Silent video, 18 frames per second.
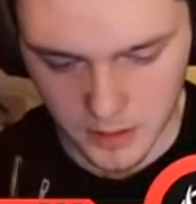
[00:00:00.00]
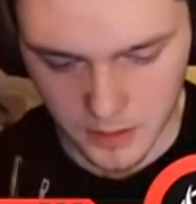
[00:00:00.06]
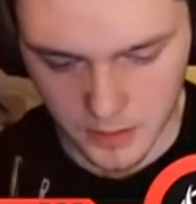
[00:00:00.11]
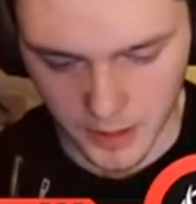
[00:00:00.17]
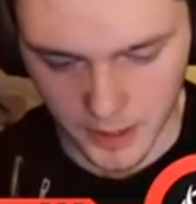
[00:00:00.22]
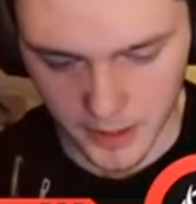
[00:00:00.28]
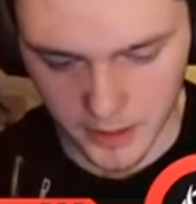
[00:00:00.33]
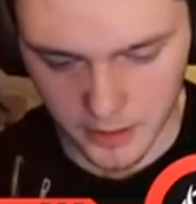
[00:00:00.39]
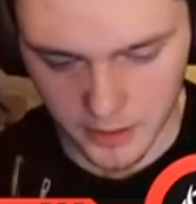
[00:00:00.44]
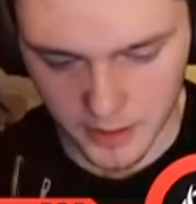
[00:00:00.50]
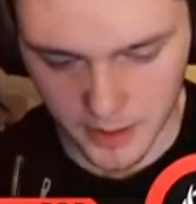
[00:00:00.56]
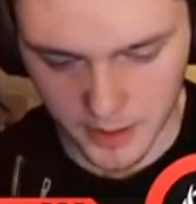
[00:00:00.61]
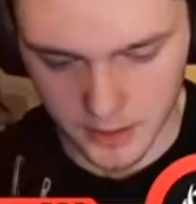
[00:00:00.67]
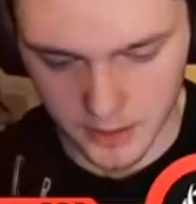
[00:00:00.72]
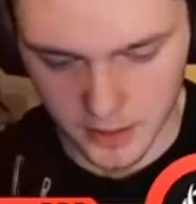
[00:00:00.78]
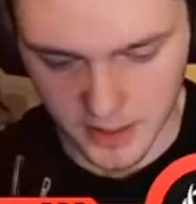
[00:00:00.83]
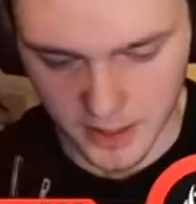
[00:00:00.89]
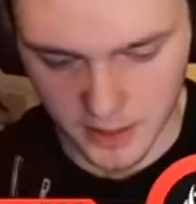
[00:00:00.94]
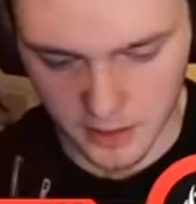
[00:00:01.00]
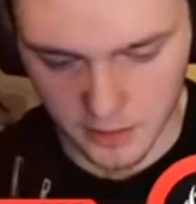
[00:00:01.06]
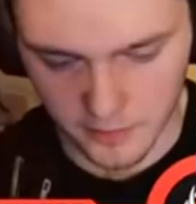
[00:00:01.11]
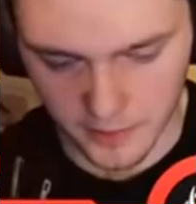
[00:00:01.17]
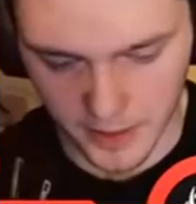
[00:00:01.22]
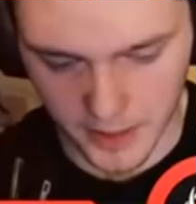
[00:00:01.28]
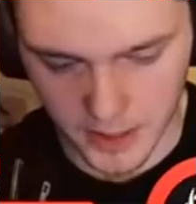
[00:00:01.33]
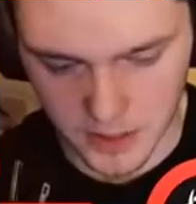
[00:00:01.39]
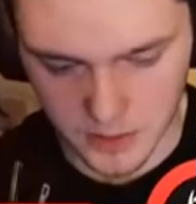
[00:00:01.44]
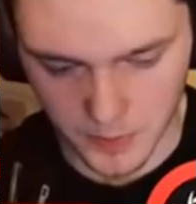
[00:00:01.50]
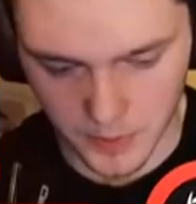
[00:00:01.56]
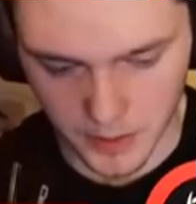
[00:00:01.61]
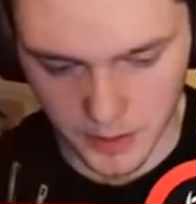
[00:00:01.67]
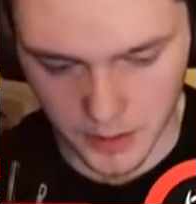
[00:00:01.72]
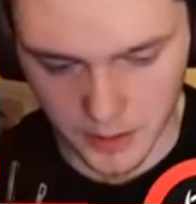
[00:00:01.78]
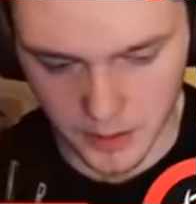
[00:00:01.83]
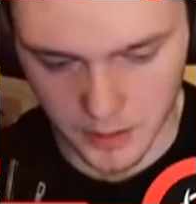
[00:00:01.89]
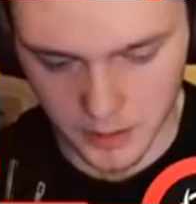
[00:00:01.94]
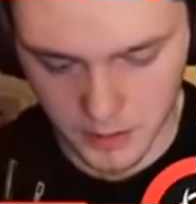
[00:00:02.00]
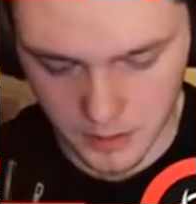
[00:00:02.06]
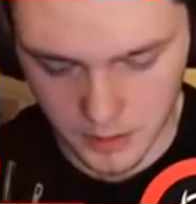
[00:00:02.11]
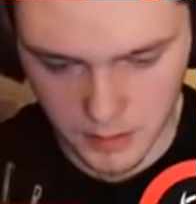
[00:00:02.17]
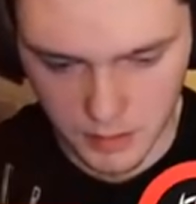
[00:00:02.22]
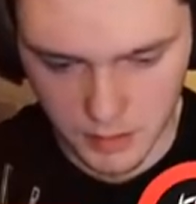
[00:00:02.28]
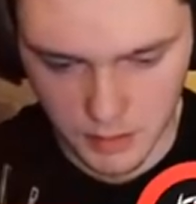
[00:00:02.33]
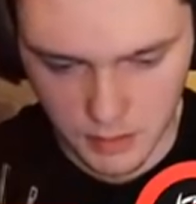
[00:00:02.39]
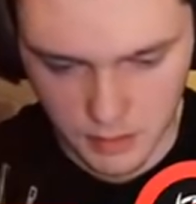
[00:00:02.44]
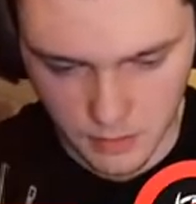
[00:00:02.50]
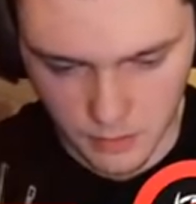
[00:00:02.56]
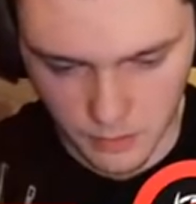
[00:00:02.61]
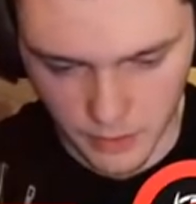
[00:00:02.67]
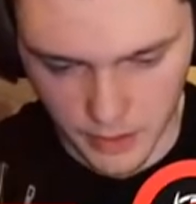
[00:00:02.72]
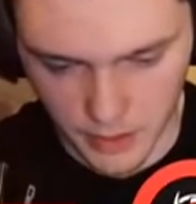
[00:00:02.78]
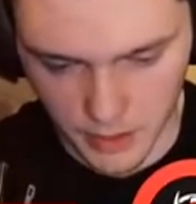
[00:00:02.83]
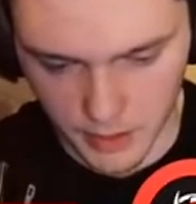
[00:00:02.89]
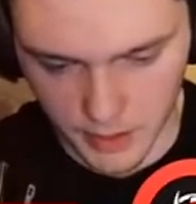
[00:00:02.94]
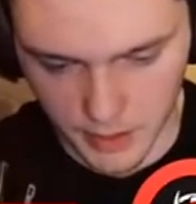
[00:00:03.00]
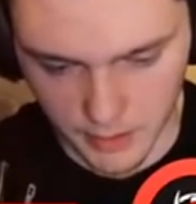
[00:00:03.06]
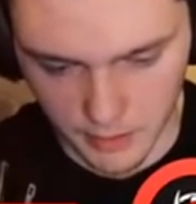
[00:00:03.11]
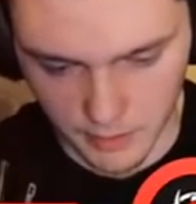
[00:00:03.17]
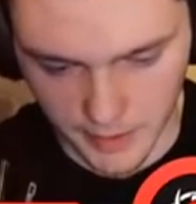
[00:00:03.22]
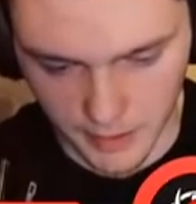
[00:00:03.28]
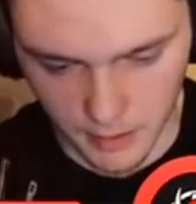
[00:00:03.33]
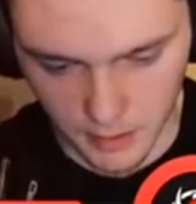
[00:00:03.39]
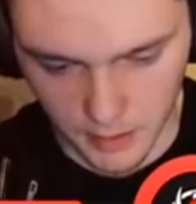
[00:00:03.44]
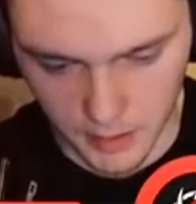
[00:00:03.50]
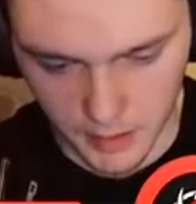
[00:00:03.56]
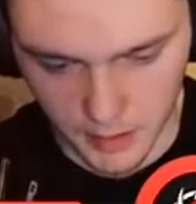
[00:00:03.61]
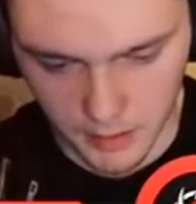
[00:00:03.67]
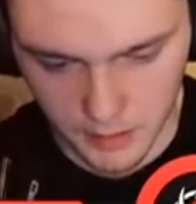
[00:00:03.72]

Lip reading: Not that good of an Ice Spirit. We're gonna NATO that on.